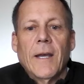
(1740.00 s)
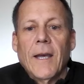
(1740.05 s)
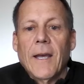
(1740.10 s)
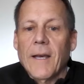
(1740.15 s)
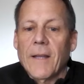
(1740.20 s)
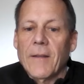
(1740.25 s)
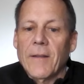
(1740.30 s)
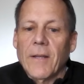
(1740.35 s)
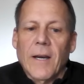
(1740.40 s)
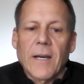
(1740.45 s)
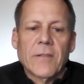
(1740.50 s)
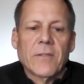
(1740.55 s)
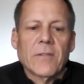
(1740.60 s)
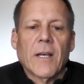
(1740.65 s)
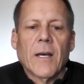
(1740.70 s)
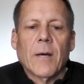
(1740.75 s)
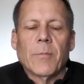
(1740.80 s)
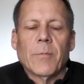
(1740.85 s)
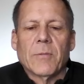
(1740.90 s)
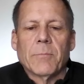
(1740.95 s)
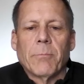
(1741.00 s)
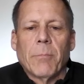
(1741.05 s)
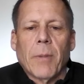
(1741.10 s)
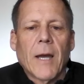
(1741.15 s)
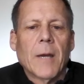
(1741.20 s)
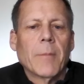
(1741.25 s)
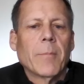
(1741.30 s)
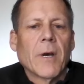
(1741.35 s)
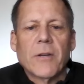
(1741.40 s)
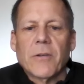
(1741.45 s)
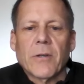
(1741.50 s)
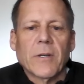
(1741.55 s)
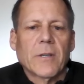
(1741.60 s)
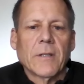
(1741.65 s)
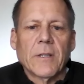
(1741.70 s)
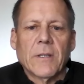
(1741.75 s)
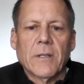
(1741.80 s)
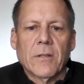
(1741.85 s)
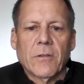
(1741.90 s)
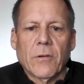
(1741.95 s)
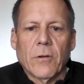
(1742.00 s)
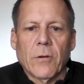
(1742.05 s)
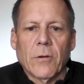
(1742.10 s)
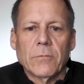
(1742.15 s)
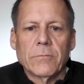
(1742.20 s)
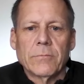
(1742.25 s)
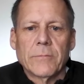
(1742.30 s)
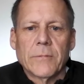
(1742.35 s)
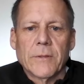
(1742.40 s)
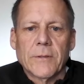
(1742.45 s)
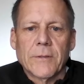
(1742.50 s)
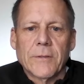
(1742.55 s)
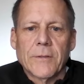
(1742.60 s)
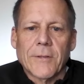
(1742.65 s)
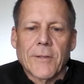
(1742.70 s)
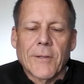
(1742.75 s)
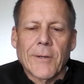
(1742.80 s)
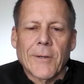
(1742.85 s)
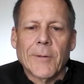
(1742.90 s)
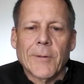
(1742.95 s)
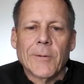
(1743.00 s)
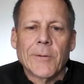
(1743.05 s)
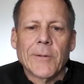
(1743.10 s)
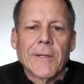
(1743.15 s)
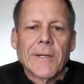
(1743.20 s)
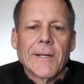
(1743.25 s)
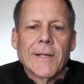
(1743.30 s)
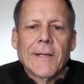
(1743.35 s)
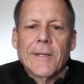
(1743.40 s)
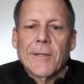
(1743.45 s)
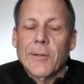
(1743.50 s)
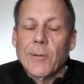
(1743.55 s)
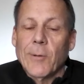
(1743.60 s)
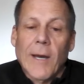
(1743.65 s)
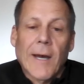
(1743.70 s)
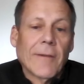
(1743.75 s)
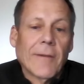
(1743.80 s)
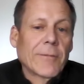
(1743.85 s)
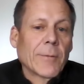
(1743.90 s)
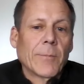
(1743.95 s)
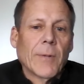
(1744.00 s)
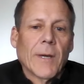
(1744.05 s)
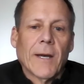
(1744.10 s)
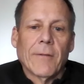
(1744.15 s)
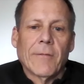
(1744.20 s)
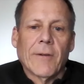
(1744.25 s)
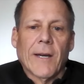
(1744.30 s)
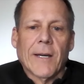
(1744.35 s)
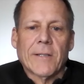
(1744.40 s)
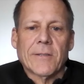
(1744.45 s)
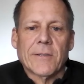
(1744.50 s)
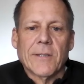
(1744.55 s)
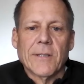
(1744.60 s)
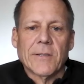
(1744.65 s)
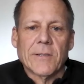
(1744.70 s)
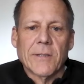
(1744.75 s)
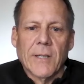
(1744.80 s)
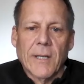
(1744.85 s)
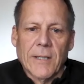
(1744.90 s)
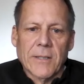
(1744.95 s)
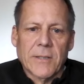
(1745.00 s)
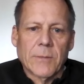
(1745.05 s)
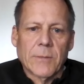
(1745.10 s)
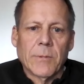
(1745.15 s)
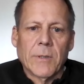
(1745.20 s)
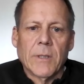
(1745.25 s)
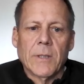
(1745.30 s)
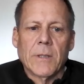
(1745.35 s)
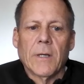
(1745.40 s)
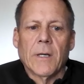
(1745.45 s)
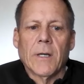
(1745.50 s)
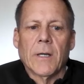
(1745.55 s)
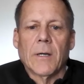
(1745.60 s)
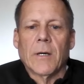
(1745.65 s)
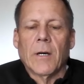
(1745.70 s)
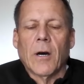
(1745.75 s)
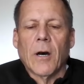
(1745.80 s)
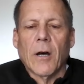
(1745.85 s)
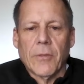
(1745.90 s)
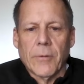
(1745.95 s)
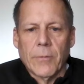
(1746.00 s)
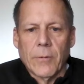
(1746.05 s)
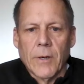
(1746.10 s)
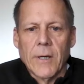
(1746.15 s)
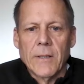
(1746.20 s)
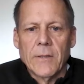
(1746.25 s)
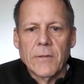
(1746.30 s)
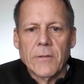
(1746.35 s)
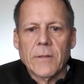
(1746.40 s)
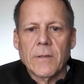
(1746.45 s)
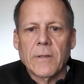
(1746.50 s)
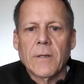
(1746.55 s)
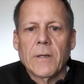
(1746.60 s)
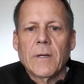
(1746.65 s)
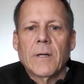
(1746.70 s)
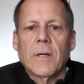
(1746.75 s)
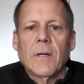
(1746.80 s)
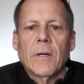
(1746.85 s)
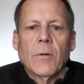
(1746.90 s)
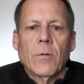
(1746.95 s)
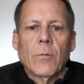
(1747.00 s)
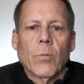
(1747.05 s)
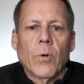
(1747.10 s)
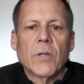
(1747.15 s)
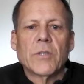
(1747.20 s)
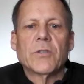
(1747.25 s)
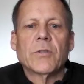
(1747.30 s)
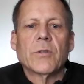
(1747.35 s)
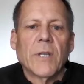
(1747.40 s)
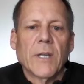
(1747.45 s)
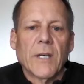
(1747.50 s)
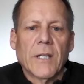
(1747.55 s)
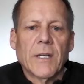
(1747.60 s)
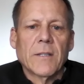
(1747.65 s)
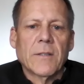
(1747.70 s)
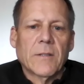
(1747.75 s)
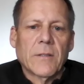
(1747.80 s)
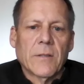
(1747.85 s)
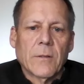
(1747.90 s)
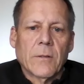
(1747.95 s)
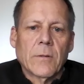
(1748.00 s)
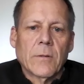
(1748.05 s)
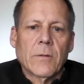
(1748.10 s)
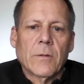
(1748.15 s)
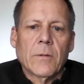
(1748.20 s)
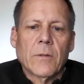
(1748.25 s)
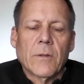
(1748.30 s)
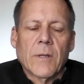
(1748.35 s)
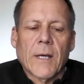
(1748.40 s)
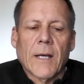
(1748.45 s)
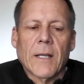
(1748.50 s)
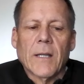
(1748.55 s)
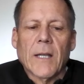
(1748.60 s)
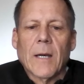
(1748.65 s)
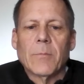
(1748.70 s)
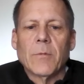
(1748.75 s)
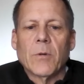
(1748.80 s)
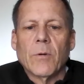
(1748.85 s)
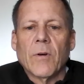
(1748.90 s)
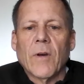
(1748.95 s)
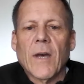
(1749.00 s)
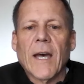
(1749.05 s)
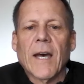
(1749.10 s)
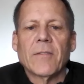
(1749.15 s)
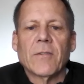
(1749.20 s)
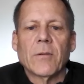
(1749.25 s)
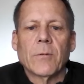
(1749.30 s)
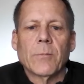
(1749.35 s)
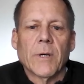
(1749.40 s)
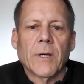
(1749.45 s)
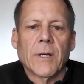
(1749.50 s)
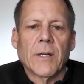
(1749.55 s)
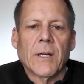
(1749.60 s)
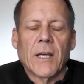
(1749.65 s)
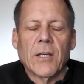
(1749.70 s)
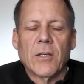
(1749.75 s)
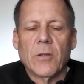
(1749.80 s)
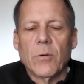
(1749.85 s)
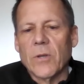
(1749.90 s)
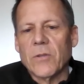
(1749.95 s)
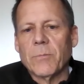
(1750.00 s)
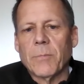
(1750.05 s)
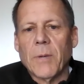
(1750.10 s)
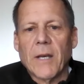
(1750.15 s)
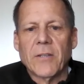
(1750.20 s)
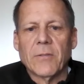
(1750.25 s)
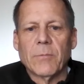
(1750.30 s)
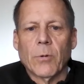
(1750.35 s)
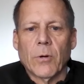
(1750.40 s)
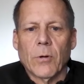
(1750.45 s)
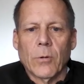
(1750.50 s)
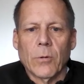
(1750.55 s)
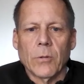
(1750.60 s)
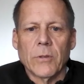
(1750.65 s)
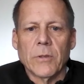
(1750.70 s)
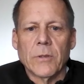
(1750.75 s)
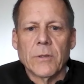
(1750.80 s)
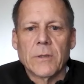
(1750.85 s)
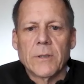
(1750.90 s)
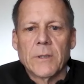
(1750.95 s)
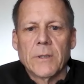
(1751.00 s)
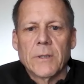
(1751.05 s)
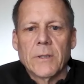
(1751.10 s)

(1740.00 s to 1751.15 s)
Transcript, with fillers: And the ICE Lab is biometrically controlled, so you have to have access and it has to be uh, authorized. Once you get into that lab, you had to have been a U S passport holder.